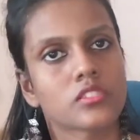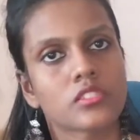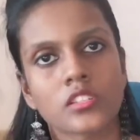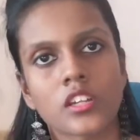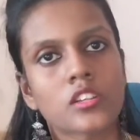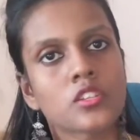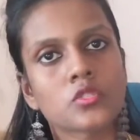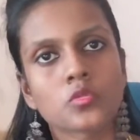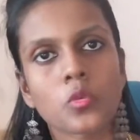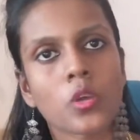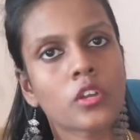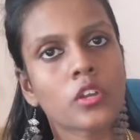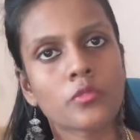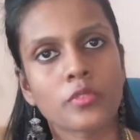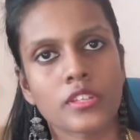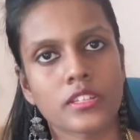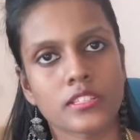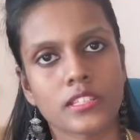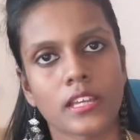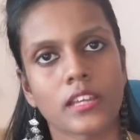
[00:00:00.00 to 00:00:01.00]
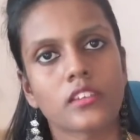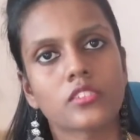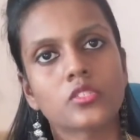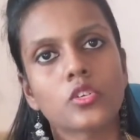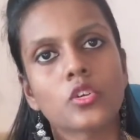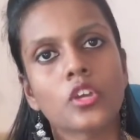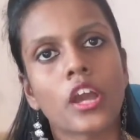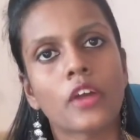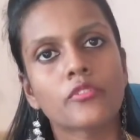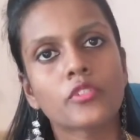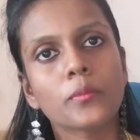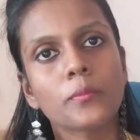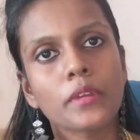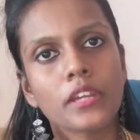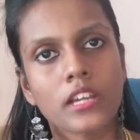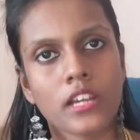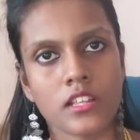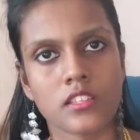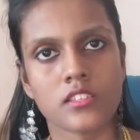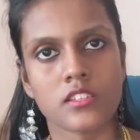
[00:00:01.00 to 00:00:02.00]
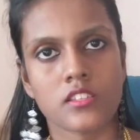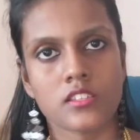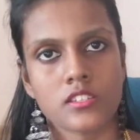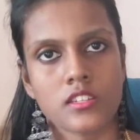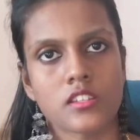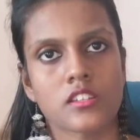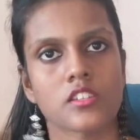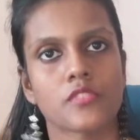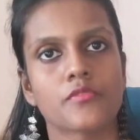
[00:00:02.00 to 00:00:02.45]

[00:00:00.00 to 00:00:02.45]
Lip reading: So that is what we say. So you have to be consistent.